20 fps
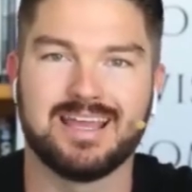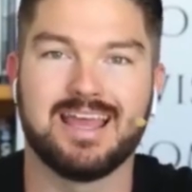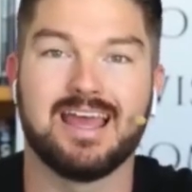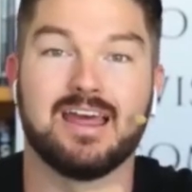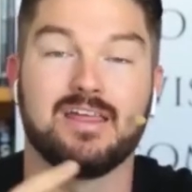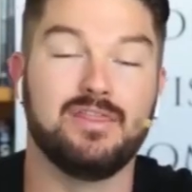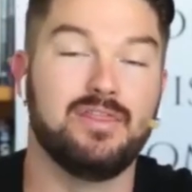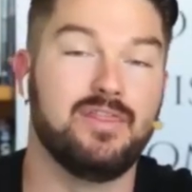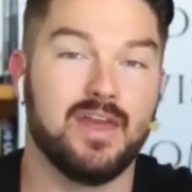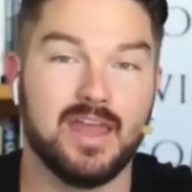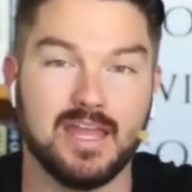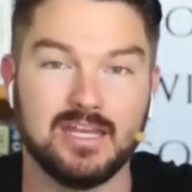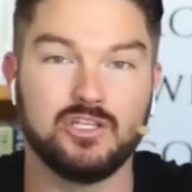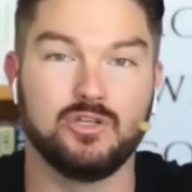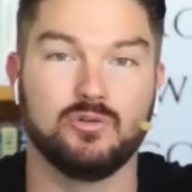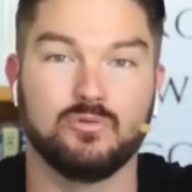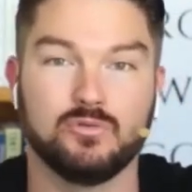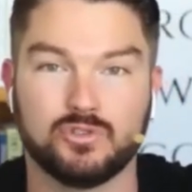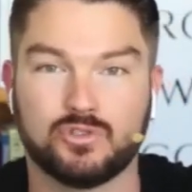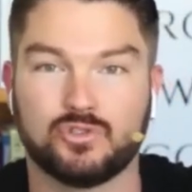then you will
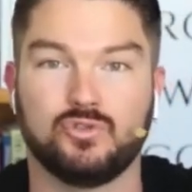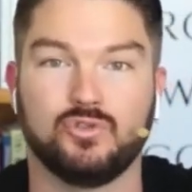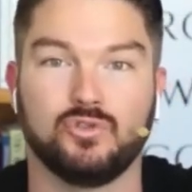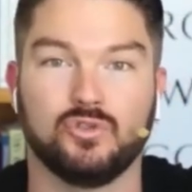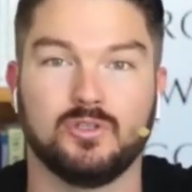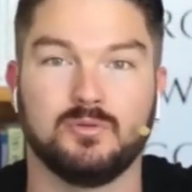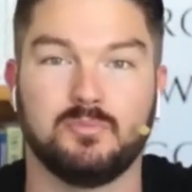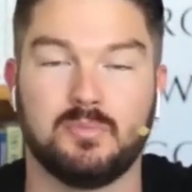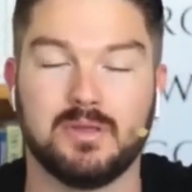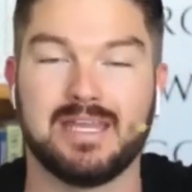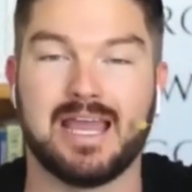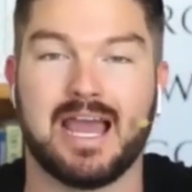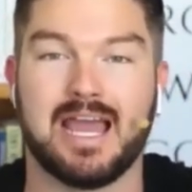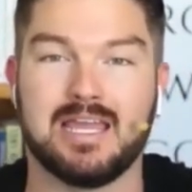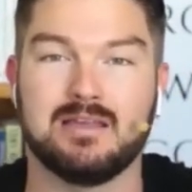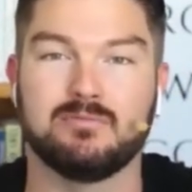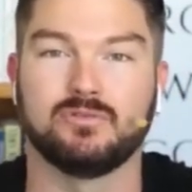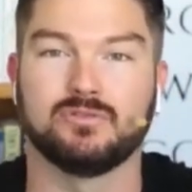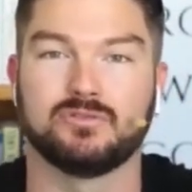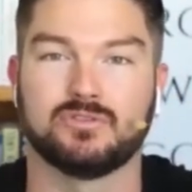truly be able
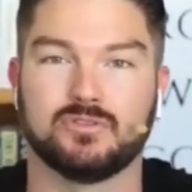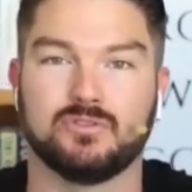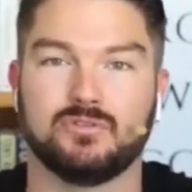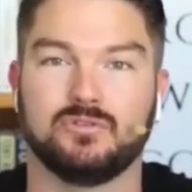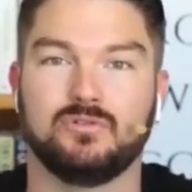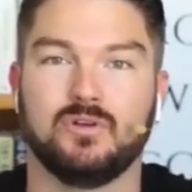to